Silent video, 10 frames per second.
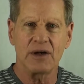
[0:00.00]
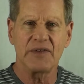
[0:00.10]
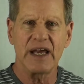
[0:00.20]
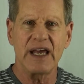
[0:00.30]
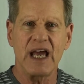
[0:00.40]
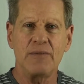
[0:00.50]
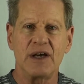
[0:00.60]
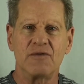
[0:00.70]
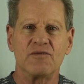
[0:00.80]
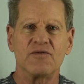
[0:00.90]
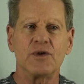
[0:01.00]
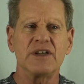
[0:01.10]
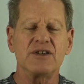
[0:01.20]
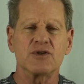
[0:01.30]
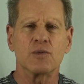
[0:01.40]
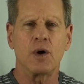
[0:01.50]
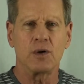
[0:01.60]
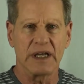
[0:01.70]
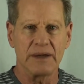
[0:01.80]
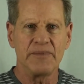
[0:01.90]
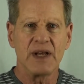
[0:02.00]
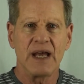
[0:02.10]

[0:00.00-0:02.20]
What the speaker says: and they came in fully swollen